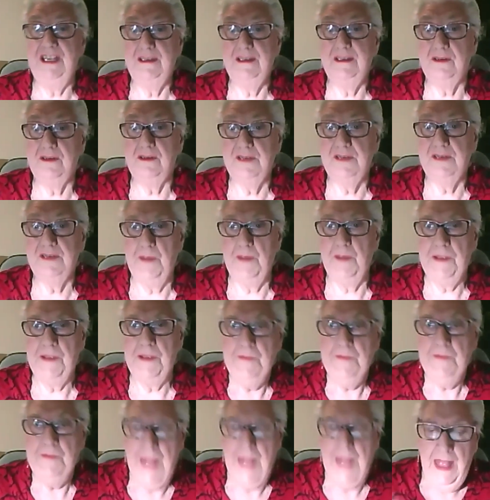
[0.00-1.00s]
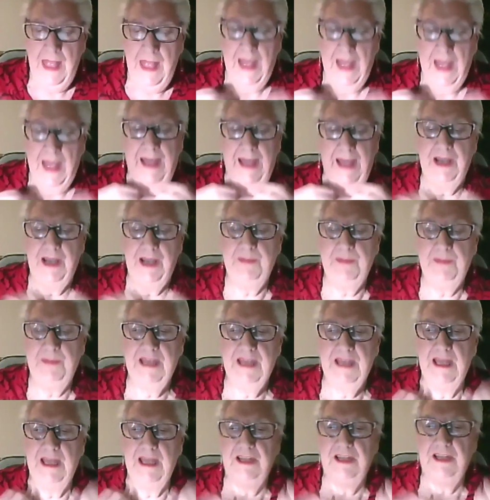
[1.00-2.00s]
or something. And I
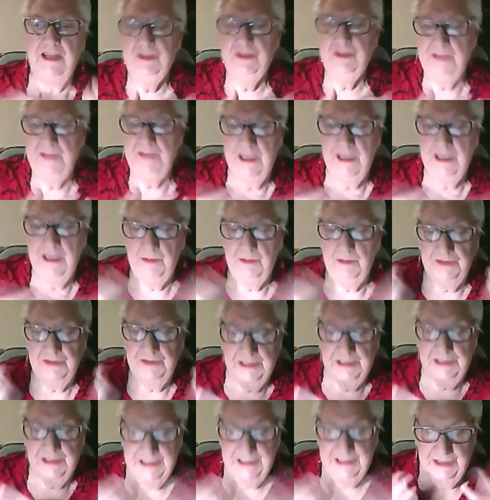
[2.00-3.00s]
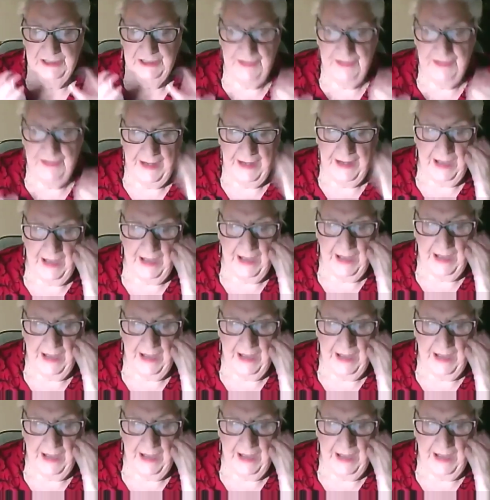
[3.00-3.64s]
began to be able to clear that out.